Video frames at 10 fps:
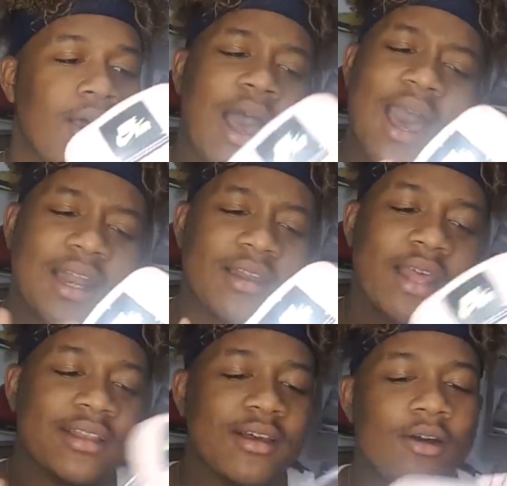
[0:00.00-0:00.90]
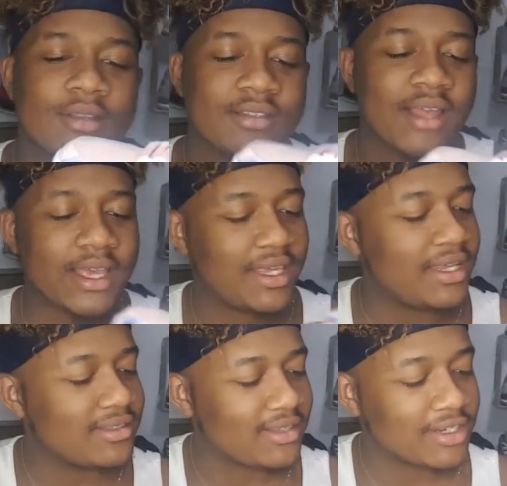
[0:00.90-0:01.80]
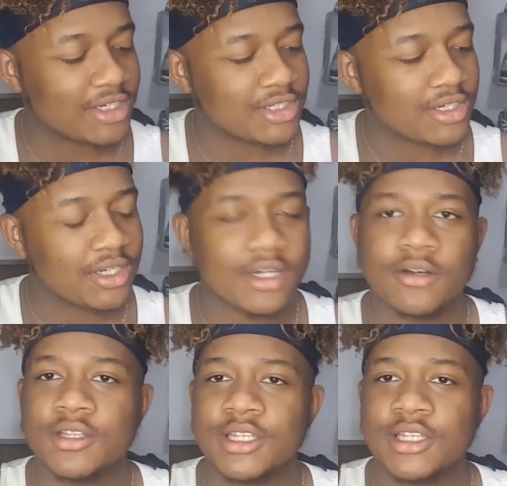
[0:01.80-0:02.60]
I kind of like to call this like a heat signature, you know?